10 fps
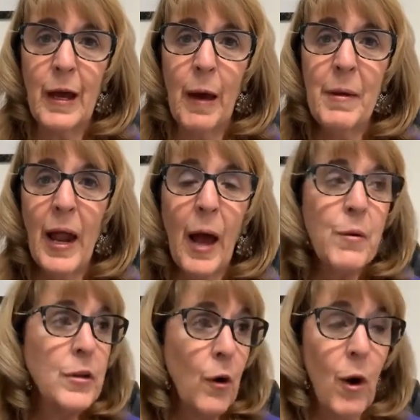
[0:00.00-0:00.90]
I mean, I
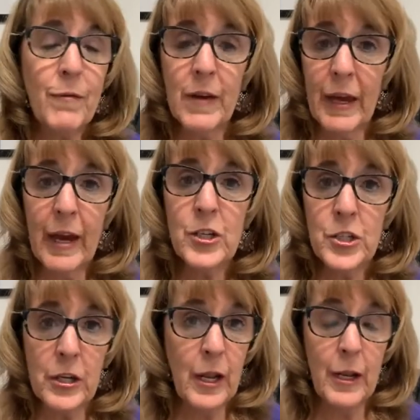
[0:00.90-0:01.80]
would go on
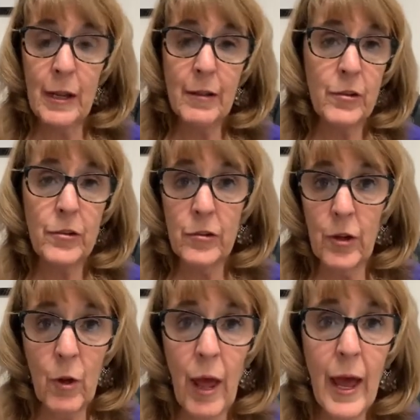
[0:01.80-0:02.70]
vacation, and this is
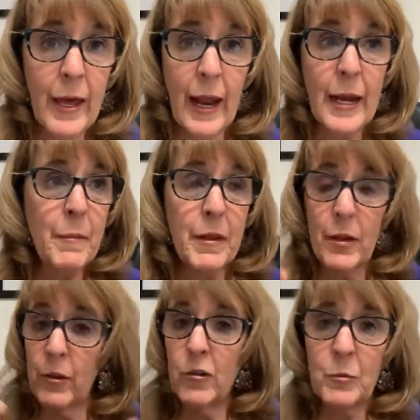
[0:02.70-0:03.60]
no lie, and anybody
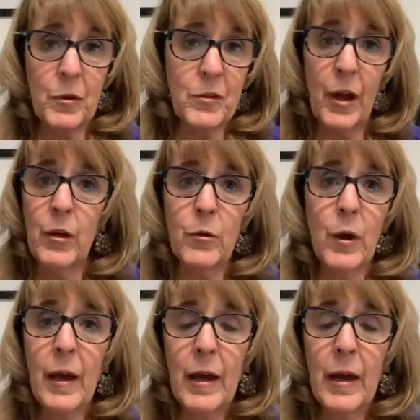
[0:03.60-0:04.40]
that knows me will tell you,